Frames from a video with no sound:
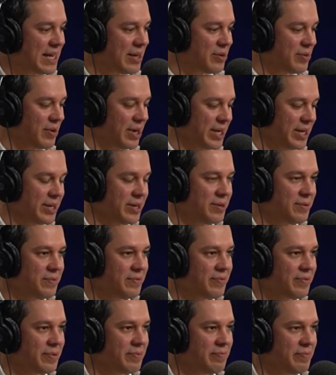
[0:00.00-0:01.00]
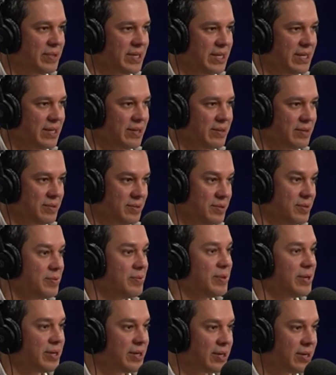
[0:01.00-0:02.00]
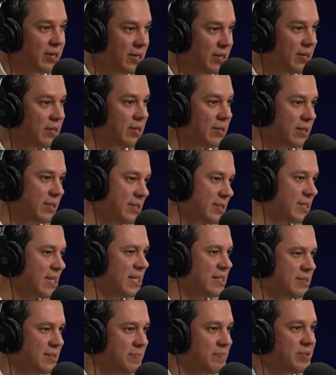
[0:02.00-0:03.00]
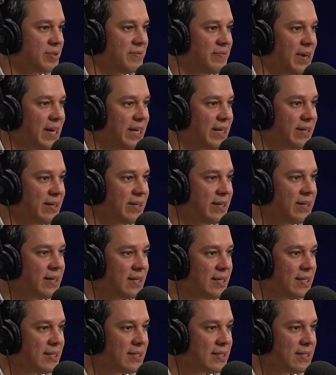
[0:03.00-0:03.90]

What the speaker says: How do I go from being the doer, in this case, a provider,